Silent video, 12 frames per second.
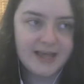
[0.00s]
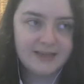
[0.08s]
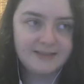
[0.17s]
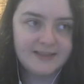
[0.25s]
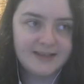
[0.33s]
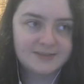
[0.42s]

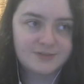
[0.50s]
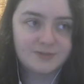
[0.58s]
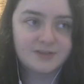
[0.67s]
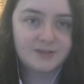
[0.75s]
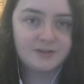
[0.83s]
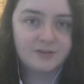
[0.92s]
and that's
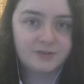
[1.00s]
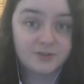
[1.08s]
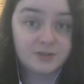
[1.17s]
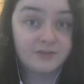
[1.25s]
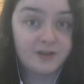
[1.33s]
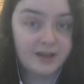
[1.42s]
caused a
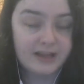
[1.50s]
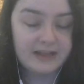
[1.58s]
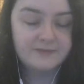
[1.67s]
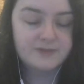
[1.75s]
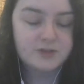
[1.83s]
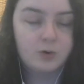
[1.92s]
lot of
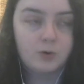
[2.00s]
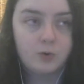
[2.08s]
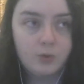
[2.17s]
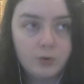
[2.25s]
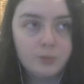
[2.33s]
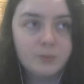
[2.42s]
lives.
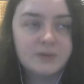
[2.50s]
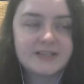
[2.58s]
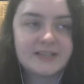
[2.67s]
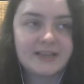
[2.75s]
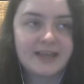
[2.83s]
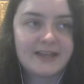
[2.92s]
Or was
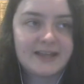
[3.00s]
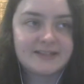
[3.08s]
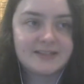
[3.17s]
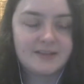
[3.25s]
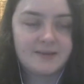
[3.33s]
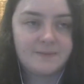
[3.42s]
it the
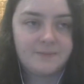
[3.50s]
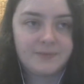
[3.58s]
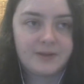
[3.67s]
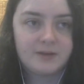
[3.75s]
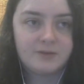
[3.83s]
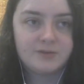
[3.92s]
case that
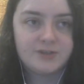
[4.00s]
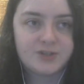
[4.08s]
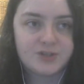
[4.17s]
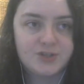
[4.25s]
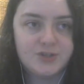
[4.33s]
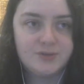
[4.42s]
Alder
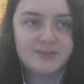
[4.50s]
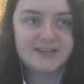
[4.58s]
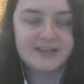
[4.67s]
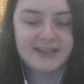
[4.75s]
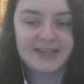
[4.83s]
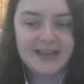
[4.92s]
just used
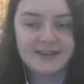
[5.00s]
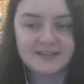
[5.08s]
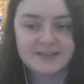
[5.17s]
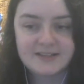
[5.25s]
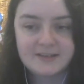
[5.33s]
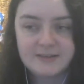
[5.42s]
it
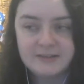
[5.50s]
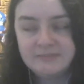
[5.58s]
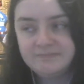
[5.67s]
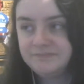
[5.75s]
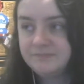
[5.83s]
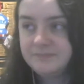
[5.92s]
against
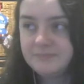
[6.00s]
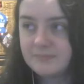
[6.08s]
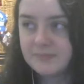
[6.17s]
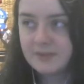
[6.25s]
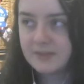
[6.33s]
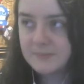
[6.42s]

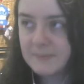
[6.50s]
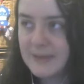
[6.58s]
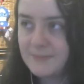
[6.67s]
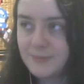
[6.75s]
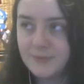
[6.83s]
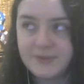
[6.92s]

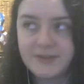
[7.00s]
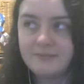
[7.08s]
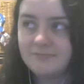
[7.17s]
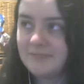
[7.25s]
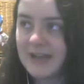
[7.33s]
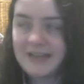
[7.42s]
people
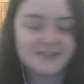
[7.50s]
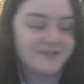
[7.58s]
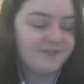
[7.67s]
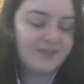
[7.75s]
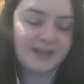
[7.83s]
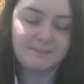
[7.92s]
that had
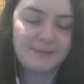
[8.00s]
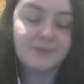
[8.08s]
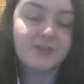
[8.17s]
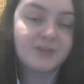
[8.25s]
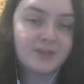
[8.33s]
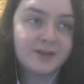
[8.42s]
to, like
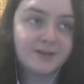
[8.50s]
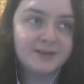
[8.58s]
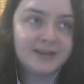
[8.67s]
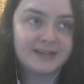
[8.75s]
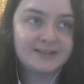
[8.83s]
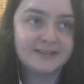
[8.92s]
people that uh,
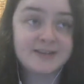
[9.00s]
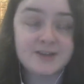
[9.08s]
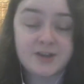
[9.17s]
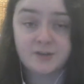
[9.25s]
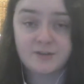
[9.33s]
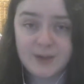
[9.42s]
Nicte
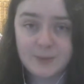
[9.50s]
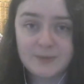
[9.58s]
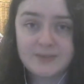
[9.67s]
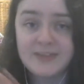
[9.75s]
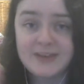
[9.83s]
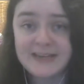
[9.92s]
didn't agree
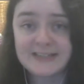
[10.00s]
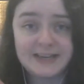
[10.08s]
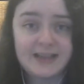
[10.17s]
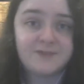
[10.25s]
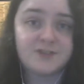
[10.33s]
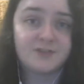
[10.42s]
with and then Nicte
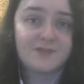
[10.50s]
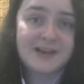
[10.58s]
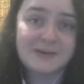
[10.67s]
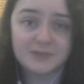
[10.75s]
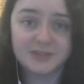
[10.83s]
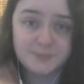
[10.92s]
left to
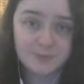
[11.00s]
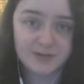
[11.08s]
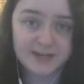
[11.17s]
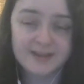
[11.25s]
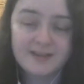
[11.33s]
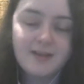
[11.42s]
found the
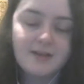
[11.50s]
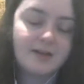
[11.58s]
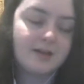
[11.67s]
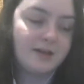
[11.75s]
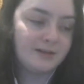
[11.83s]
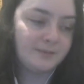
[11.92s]
spree.
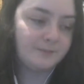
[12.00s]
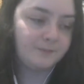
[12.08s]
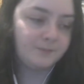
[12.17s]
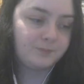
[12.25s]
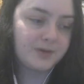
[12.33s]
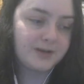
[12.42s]

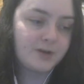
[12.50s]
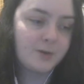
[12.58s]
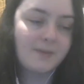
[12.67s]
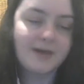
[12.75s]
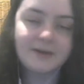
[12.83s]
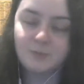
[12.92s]
Um, but no
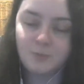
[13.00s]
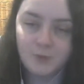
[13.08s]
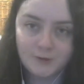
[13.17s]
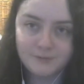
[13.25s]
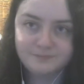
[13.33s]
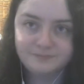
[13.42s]
matter
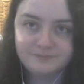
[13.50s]
what,